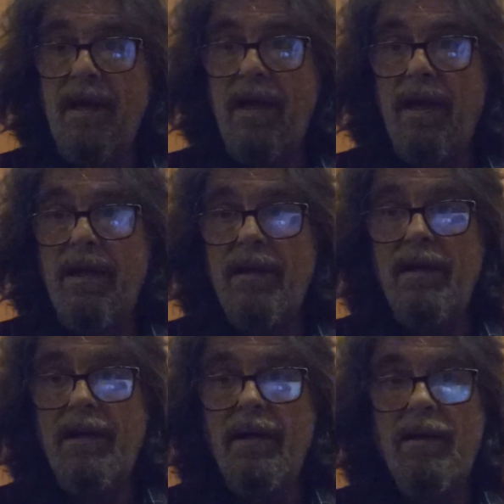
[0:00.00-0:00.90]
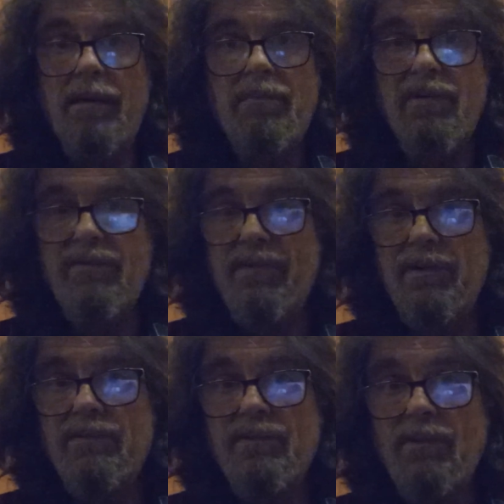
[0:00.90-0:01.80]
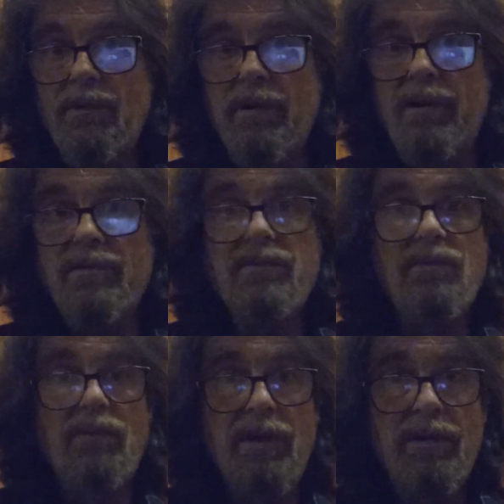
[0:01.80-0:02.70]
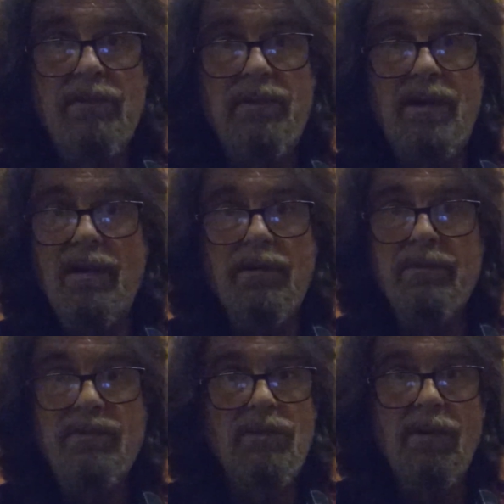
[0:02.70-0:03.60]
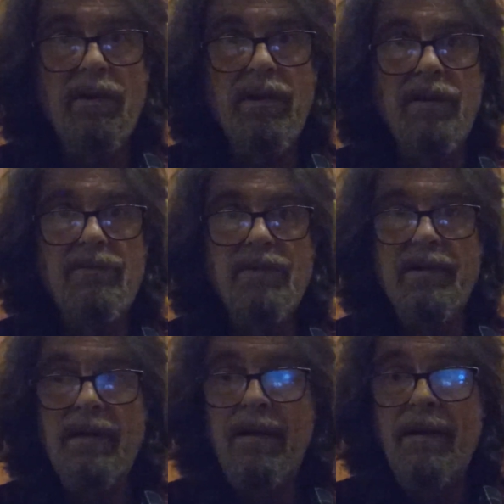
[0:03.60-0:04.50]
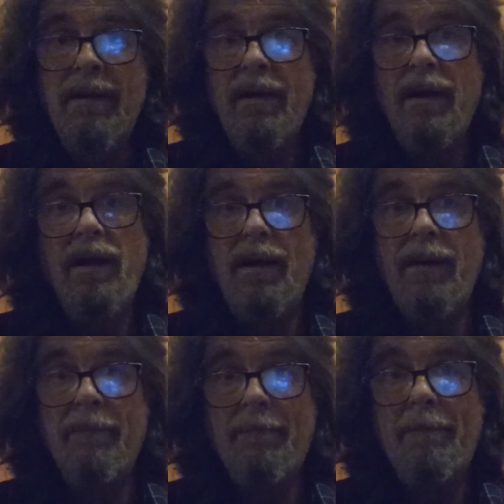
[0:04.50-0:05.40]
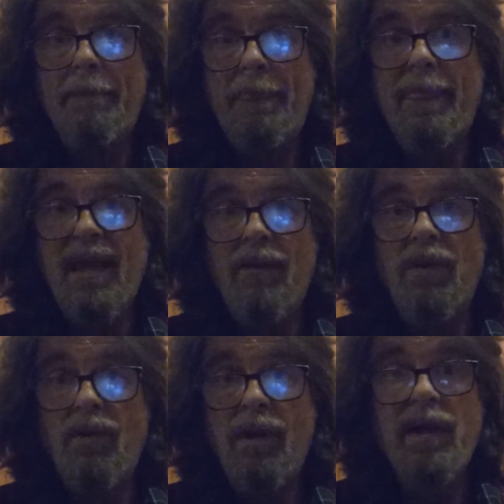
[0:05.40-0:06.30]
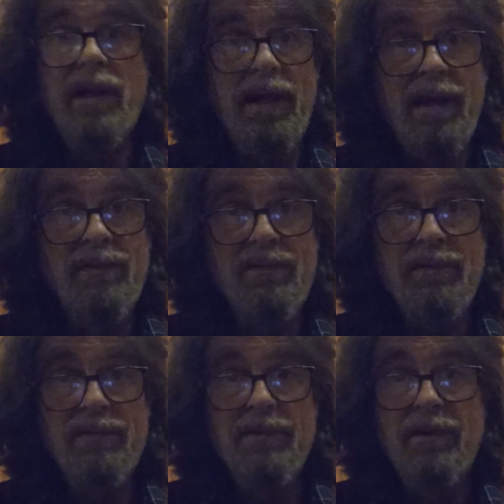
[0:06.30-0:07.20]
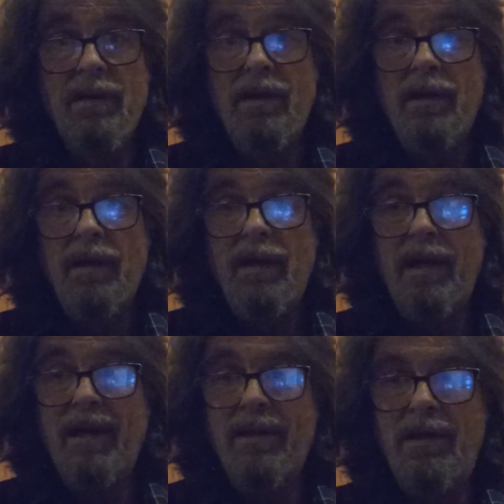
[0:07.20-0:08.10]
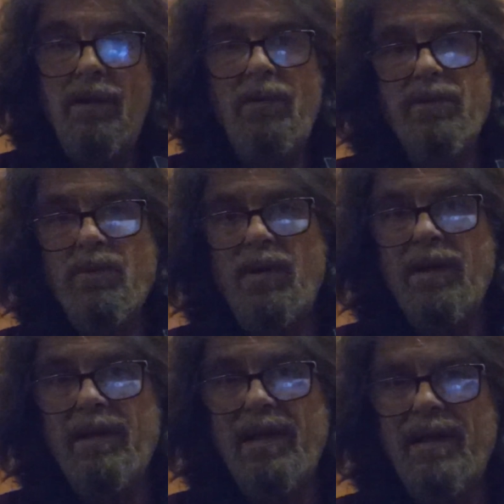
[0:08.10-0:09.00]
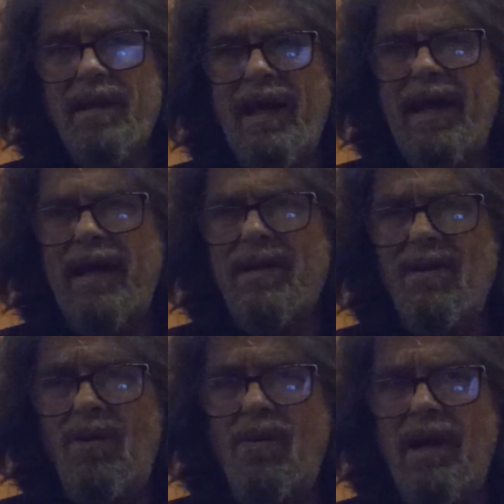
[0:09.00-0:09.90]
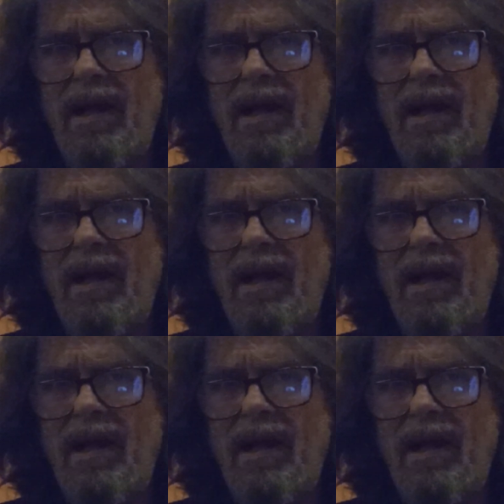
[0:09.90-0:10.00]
and uh, perverse stories, weird, you know, stories. And, um, and we want answers. And here was one that had no